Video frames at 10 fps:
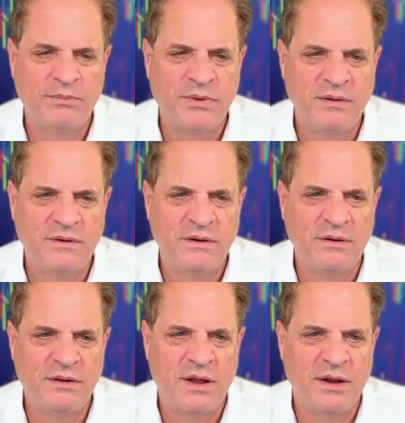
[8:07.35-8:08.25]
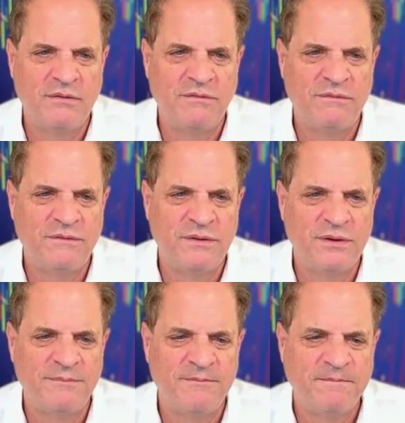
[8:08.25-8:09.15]
They did a lot of
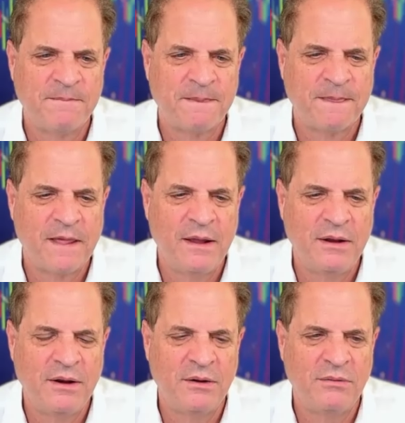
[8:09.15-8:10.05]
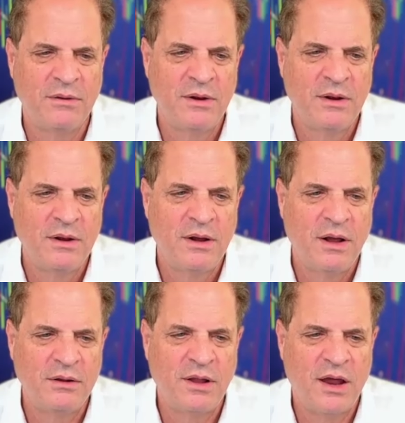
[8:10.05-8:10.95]
um, you know,
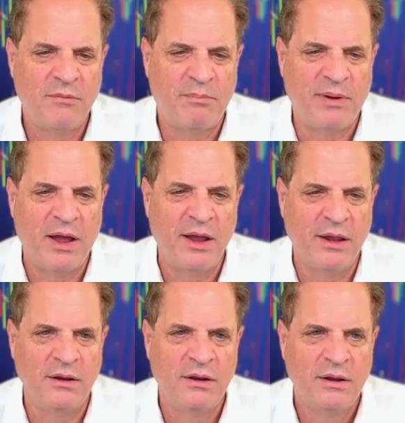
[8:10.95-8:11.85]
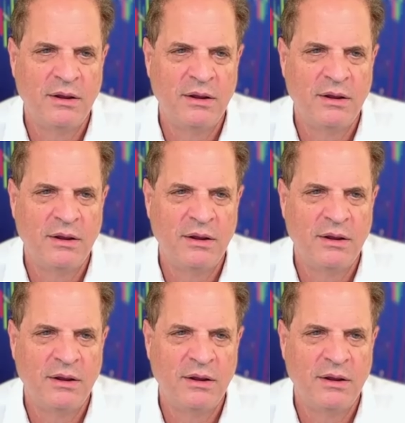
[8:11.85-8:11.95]
a lot of buying,